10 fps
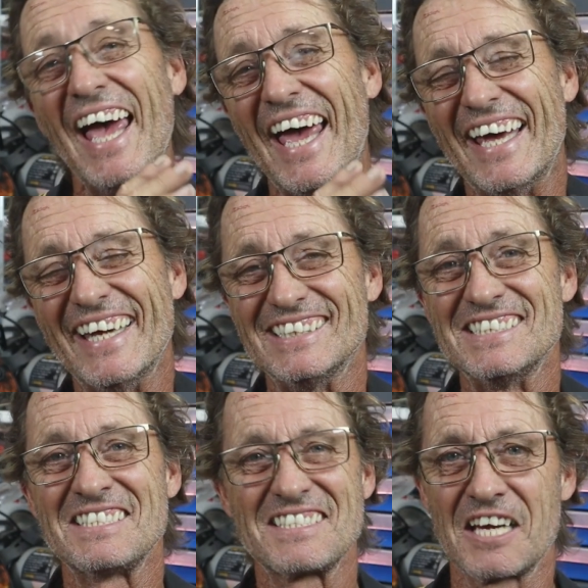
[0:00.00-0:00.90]

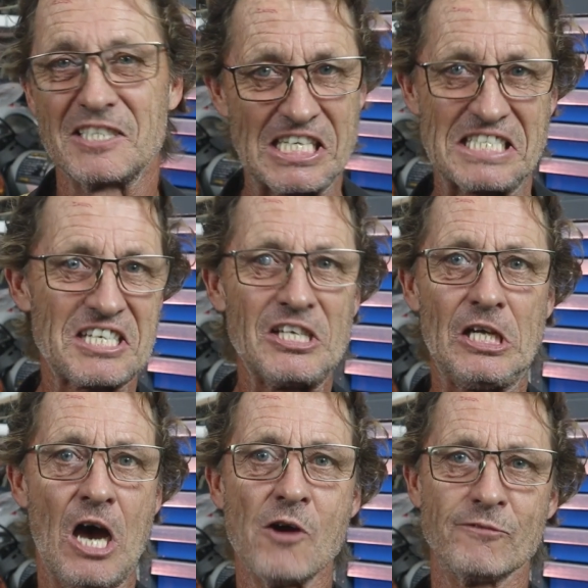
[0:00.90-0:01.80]
And so you can
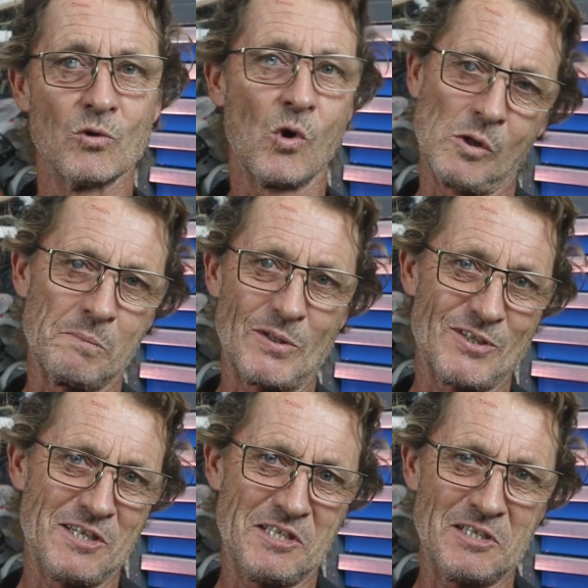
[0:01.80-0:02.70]
see overall it presents